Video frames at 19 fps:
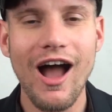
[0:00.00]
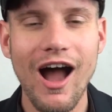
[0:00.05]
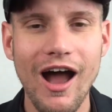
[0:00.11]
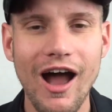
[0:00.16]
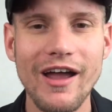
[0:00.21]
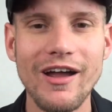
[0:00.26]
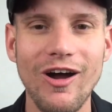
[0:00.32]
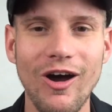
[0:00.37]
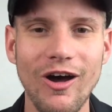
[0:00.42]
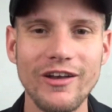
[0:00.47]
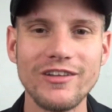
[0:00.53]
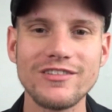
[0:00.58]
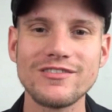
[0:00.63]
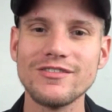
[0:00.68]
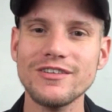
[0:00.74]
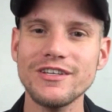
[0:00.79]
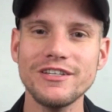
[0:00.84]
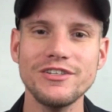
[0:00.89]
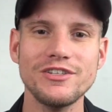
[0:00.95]
I
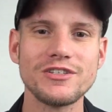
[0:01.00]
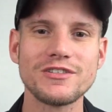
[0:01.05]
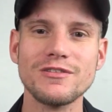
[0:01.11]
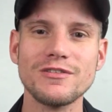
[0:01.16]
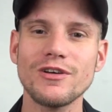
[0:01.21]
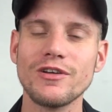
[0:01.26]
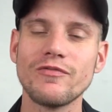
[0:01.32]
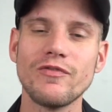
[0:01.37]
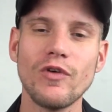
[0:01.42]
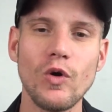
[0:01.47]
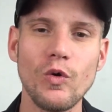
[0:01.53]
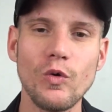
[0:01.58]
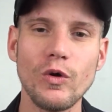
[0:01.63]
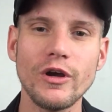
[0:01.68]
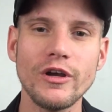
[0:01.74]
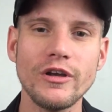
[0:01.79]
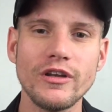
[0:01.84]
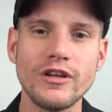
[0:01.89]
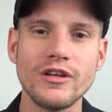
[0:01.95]
honestly just look
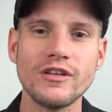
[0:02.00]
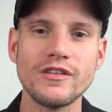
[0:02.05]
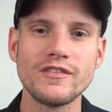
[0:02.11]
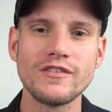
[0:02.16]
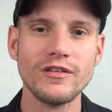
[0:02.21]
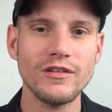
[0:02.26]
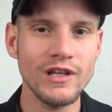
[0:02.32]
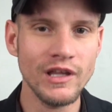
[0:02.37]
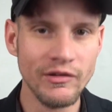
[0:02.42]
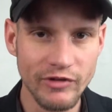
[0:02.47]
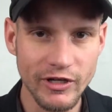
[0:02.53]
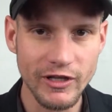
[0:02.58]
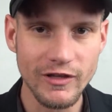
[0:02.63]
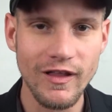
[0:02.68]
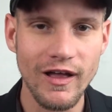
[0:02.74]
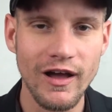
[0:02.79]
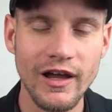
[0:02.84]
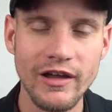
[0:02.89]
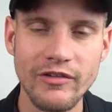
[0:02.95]
forward to living
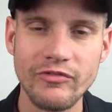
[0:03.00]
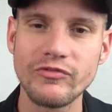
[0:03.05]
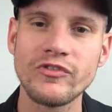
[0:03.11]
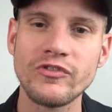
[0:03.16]
life